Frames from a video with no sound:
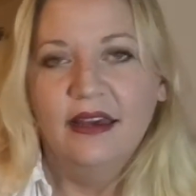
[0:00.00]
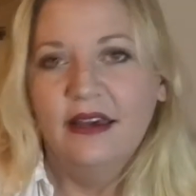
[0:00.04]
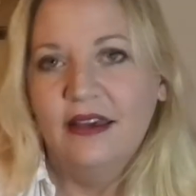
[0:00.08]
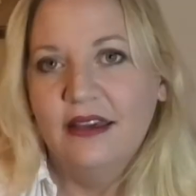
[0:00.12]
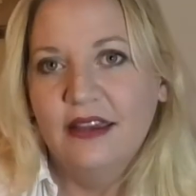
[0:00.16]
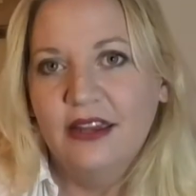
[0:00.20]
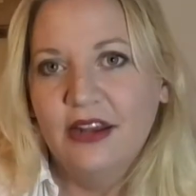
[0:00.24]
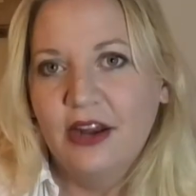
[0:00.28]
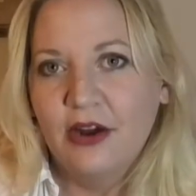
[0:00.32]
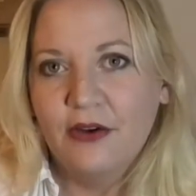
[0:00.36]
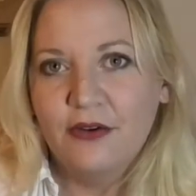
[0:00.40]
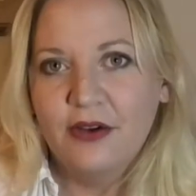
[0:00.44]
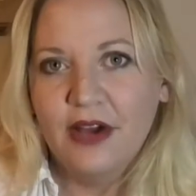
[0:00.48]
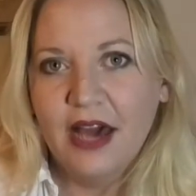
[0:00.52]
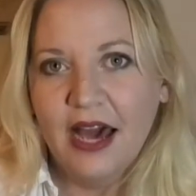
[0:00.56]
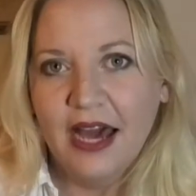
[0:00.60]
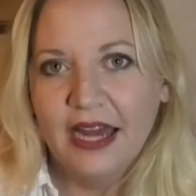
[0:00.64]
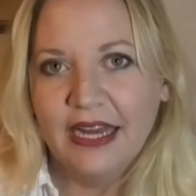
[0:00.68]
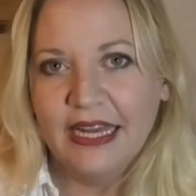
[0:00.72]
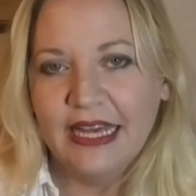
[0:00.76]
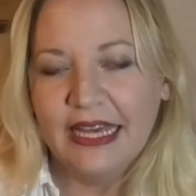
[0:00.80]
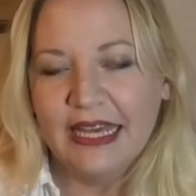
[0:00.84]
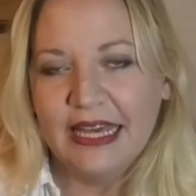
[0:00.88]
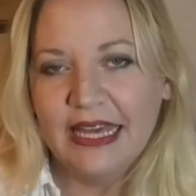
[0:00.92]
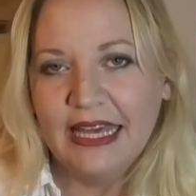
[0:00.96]
you know,
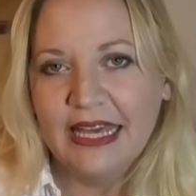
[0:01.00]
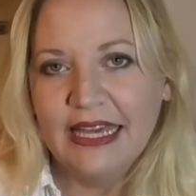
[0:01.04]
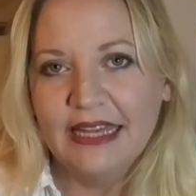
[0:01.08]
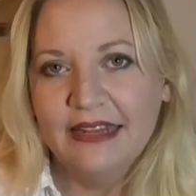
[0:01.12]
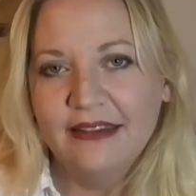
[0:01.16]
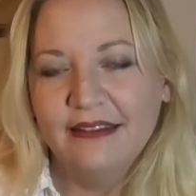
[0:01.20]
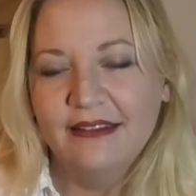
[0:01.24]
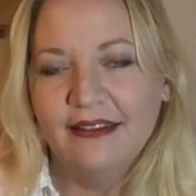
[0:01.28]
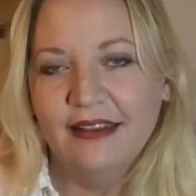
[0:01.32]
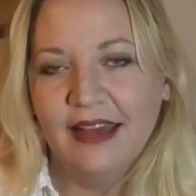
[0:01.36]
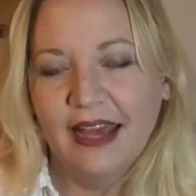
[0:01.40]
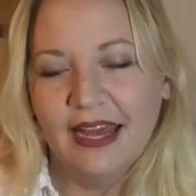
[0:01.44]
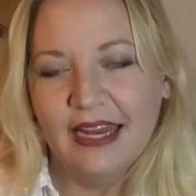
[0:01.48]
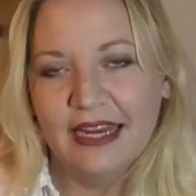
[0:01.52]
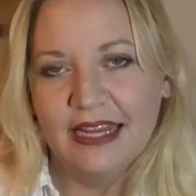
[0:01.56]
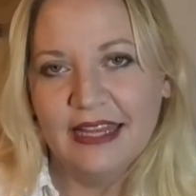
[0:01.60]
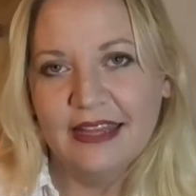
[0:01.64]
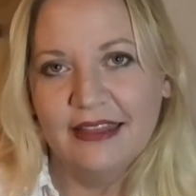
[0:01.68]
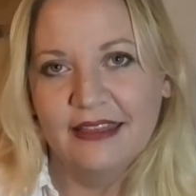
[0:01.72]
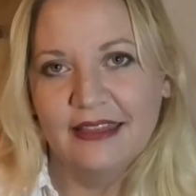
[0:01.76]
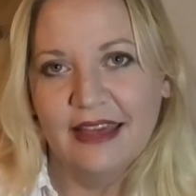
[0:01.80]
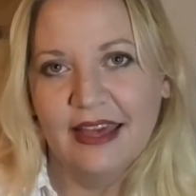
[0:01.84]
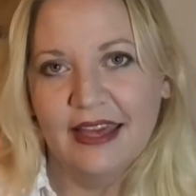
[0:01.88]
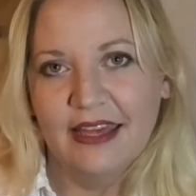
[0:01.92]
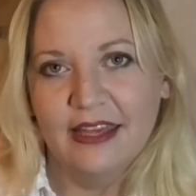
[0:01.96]
cutting into
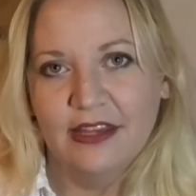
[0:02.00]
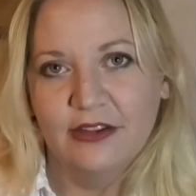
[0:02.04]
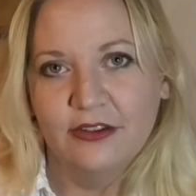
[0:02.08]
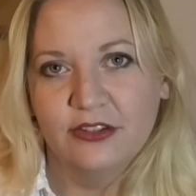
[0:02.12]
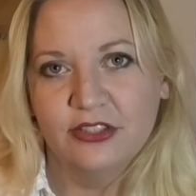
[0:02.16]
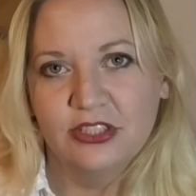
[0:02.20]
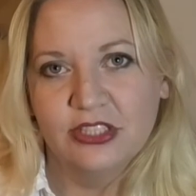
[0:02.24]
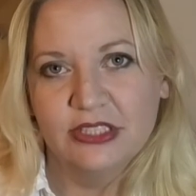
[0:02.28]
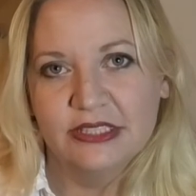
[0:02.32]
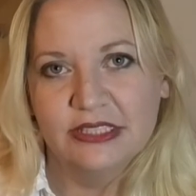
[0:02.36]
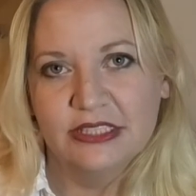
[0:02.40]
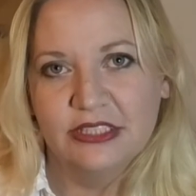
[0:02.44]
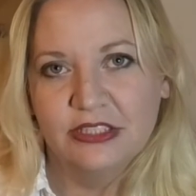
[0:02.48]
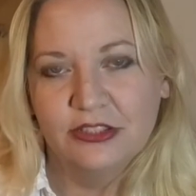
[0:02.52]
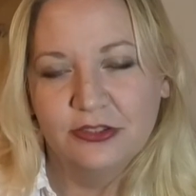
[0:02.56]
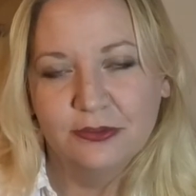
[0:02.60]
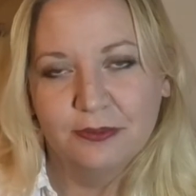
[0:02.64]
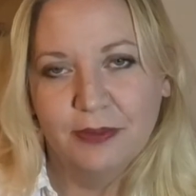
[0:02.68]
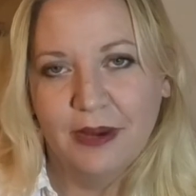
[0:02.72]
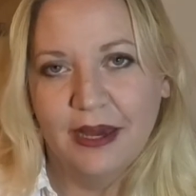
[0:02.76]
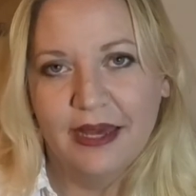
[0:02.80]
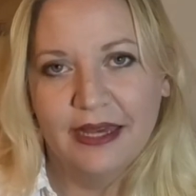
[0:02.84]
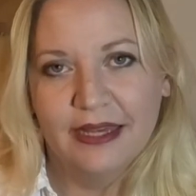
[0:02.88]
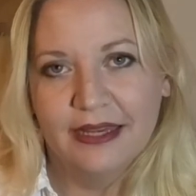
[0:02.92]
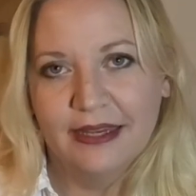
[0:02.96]
anything. You're
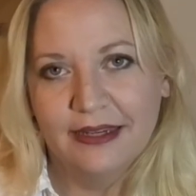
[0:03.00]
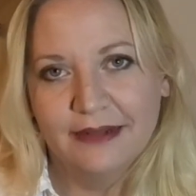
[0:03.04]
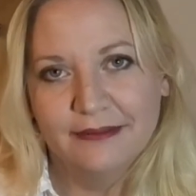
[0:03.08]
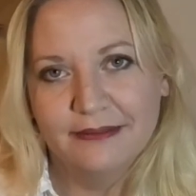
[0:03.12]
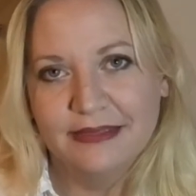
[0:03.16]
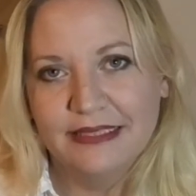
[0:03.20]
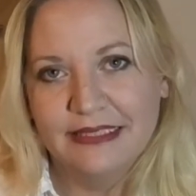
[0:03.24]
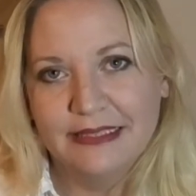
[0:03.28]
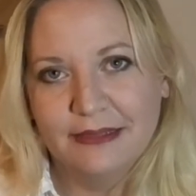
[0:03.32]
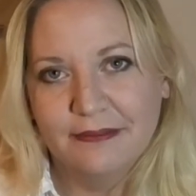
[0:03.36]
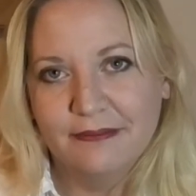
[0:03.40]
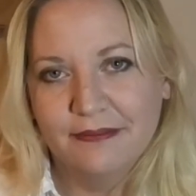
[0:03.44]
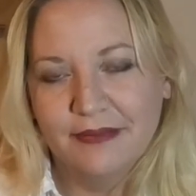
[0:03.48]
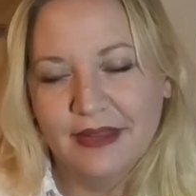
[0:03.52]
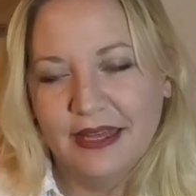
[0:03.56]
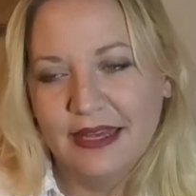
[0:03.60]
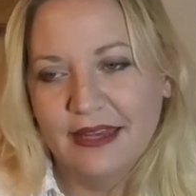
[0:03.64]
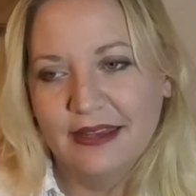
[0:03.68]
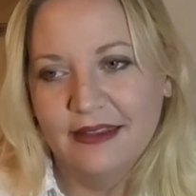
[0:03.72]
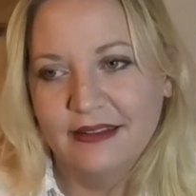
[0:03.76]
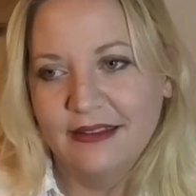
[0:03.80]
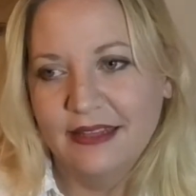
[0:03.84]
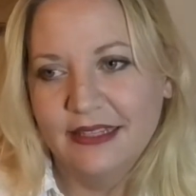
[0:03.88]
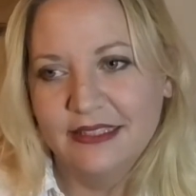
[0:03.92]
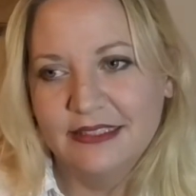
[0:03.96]
buying up
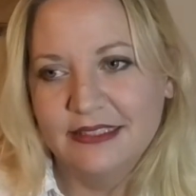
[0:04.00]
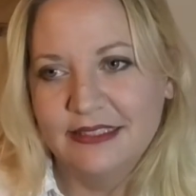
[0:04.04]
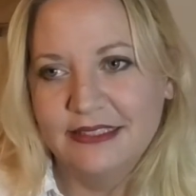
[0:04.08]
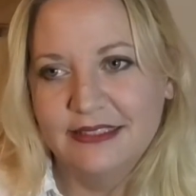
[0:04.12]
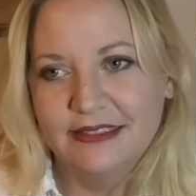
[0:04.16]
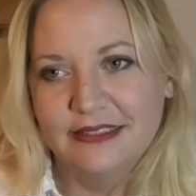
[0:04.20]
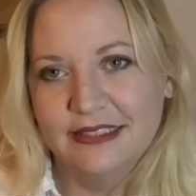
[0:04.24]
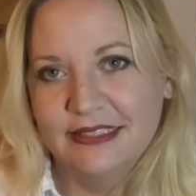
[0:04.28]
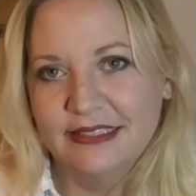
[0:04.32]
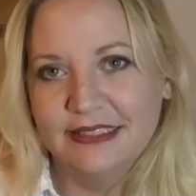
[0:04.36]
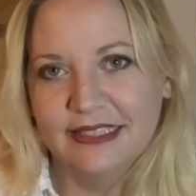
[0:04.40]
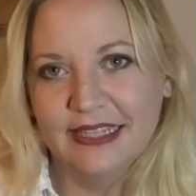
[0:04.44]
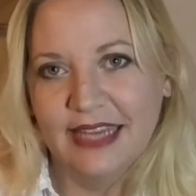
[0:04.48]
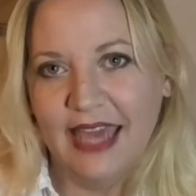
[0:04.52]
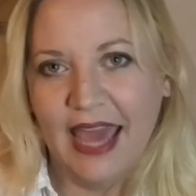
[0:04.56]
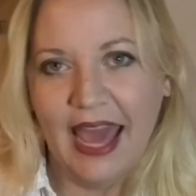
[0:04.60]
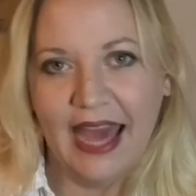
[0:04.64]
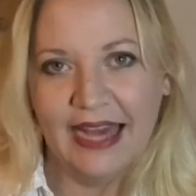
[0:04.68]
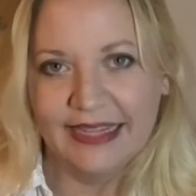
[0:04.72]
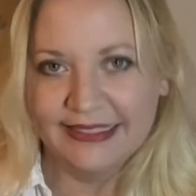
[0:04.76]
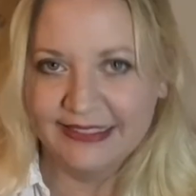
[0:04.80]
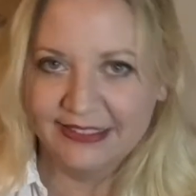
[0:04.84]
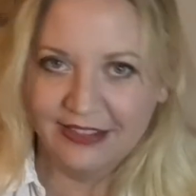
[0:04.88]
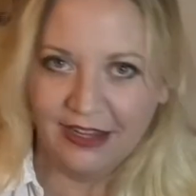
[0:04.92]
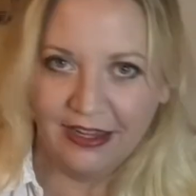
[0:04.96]
something that's a
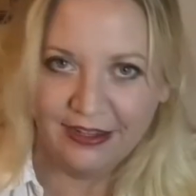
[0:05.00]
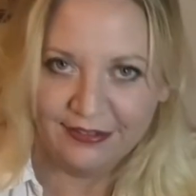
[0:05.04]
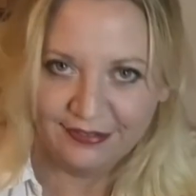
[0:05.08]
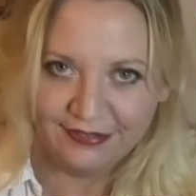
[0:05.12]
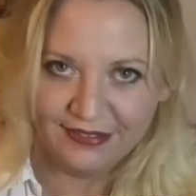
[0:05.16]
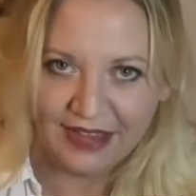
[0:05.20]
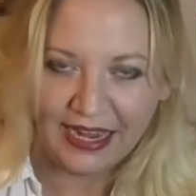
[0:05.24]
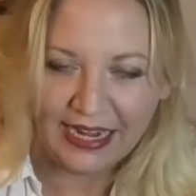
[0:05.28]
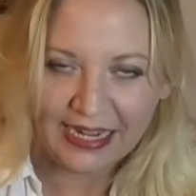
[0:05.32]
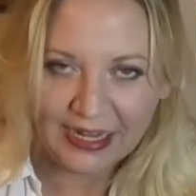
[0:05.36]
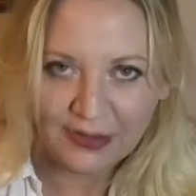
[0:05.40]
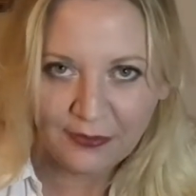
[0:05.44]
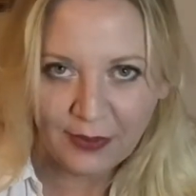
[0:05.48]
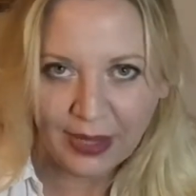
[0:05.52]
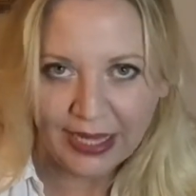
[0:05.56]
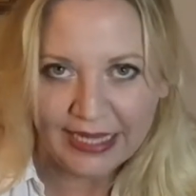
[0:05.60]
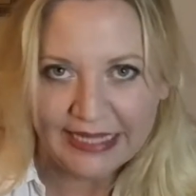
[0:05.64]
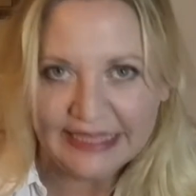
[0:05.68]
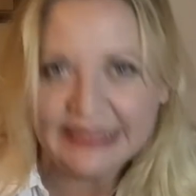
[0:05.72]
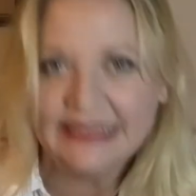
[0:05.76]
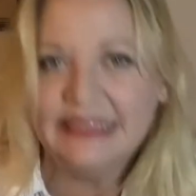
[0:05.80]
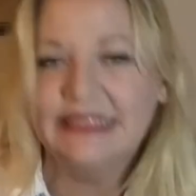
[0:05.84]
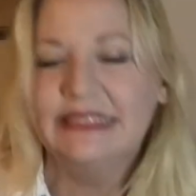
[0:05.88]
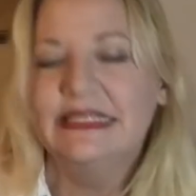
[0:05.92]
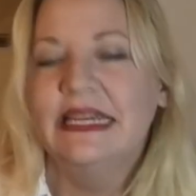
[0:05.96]
cast off
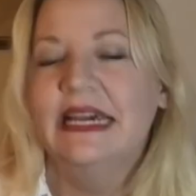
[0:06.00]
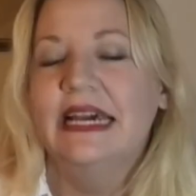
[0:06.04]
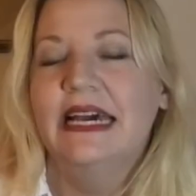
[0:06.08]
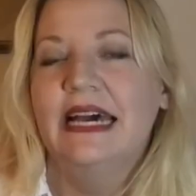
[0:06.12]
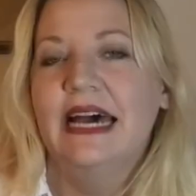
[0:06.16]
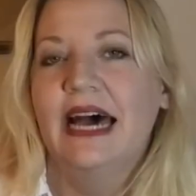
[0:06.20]
anyways.